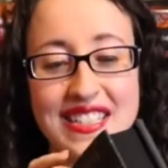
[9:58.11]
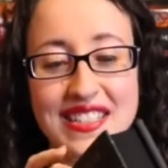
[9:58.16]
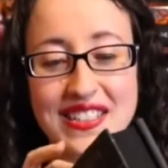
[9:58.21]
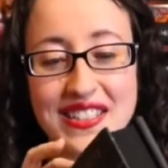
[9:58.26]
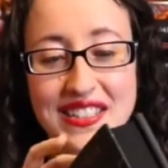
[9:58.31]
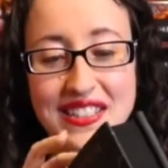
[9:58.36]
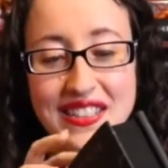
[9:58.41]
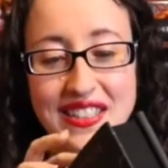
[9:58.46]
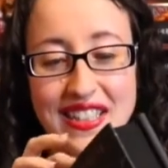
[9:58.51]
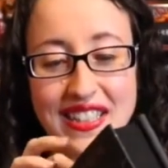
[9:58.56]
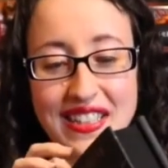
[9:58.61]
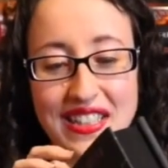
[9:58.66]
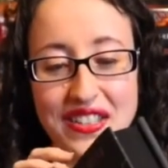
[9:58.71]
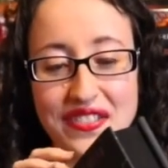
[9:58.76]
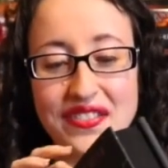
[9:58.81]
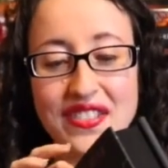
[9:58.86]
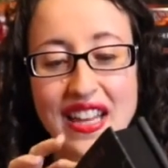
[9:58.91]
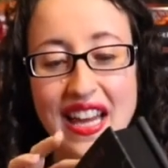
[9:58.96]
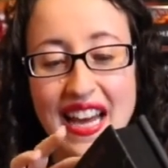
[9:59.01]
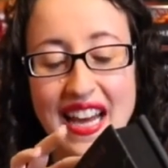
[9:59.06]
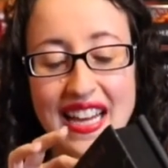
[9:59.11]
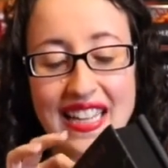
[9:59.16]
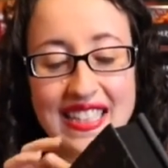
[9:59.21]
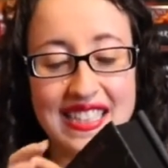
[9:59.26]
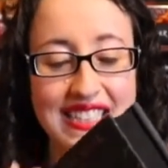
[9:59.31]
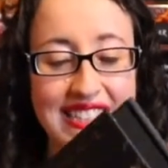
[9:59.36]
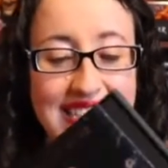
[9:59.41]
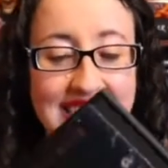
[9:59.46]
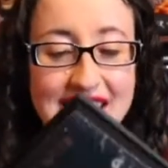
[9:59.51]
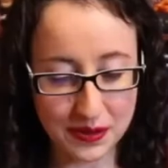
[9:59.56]
Oh, I love that.
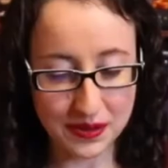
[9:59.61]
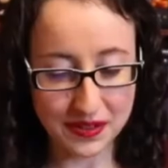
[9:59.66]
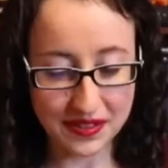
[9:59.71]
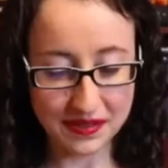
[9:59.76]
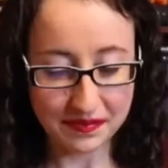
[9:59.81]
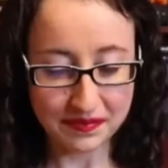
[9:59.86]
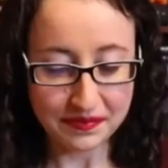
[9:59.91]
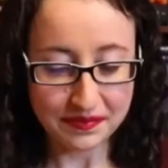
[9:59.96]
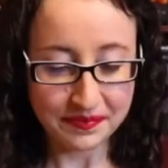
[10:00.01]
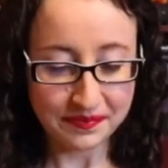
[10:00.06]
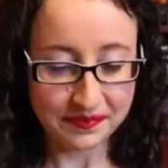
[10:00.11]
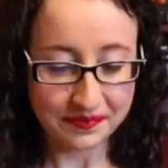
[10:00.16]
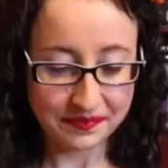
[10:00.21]
Okay.